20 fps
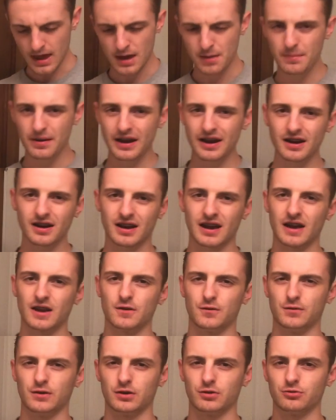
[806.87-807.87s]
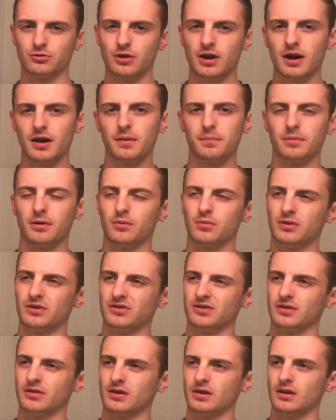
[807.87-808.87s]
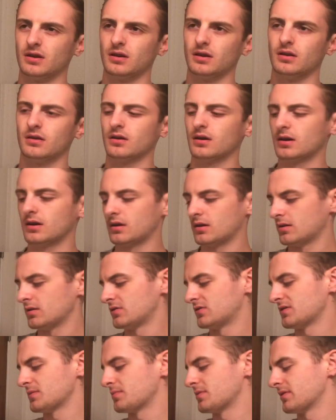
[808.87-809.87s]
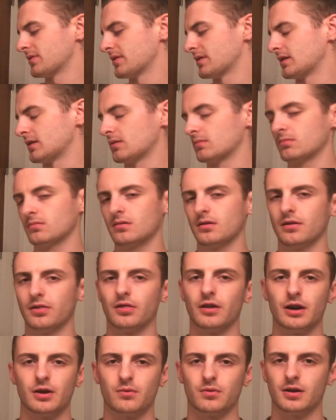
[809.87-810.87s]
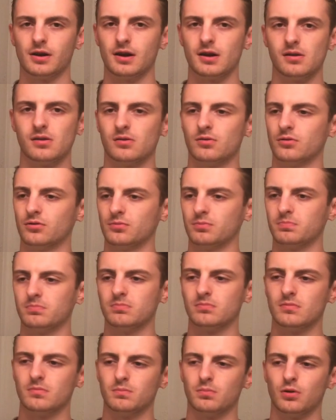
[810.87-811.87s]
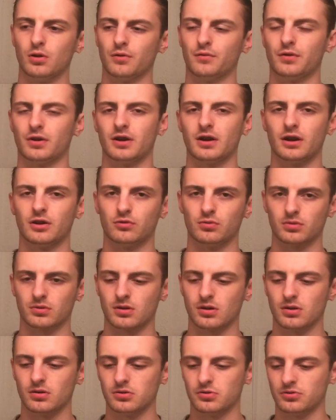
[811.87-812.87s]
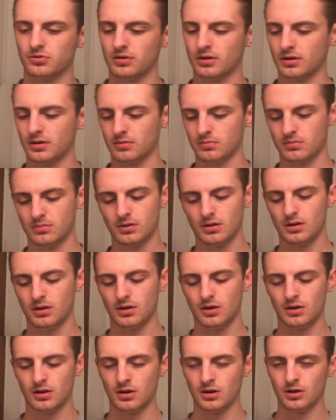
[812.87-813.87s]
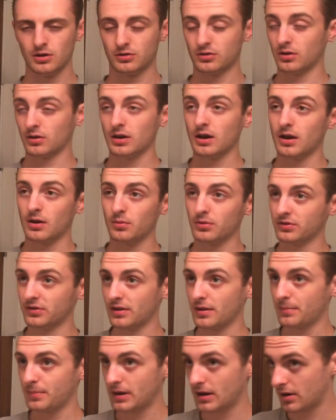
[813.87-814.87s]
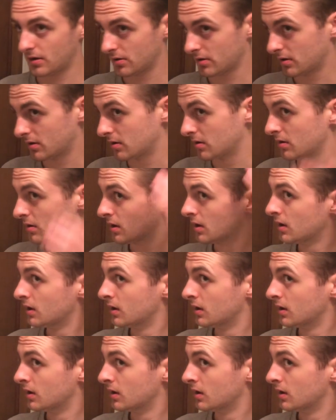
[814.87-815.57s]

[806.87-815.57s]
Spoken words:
My hair kind of felt dry, but it wasn't like something like Lay Right or Boulevard Nights would cause. So yeah, it wasn't that bad at all.